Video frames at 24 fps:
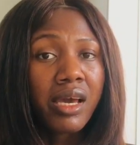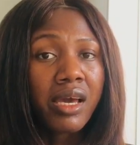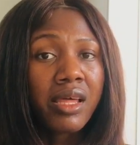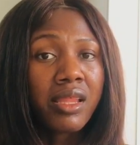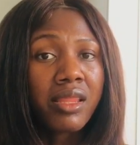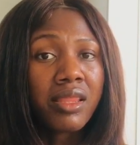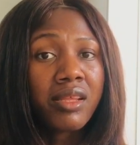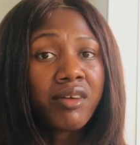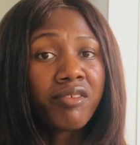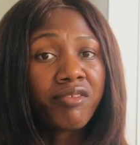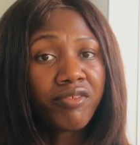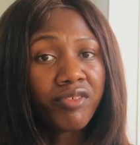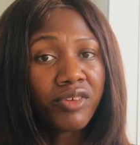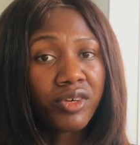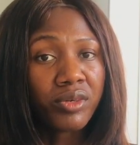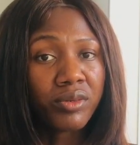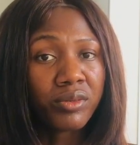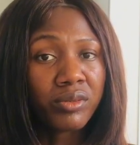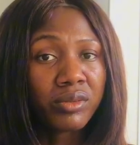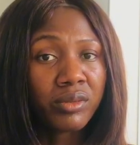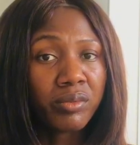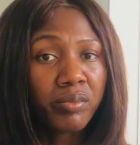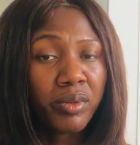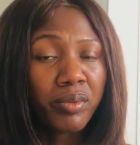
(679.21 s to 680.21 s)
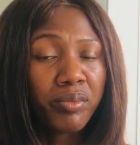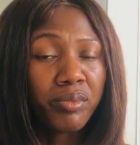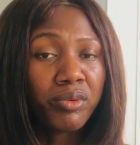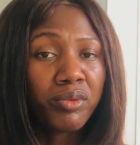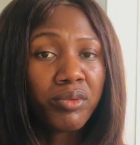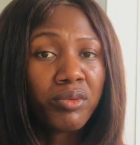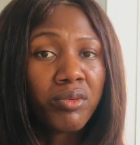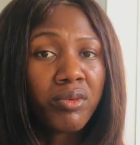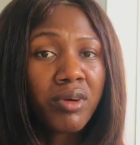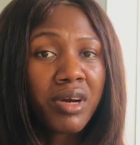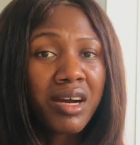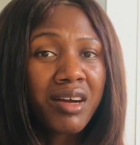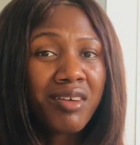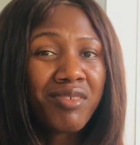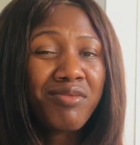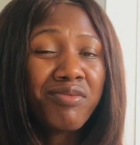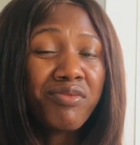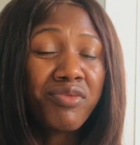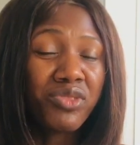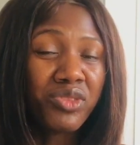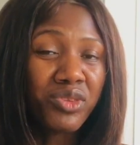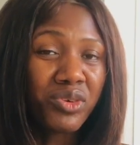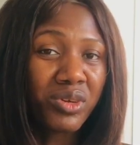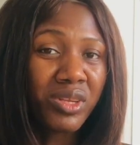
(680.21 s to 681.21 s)
in the field, people who have
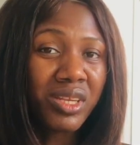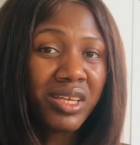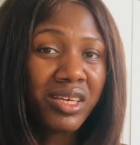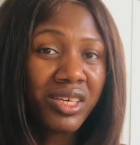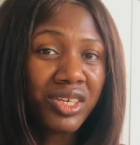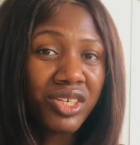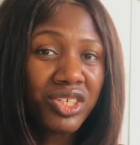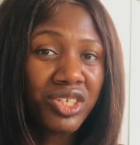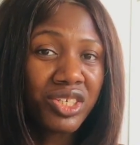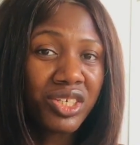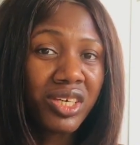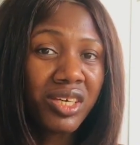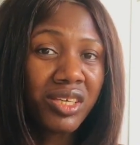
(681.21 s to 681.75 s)
knowledge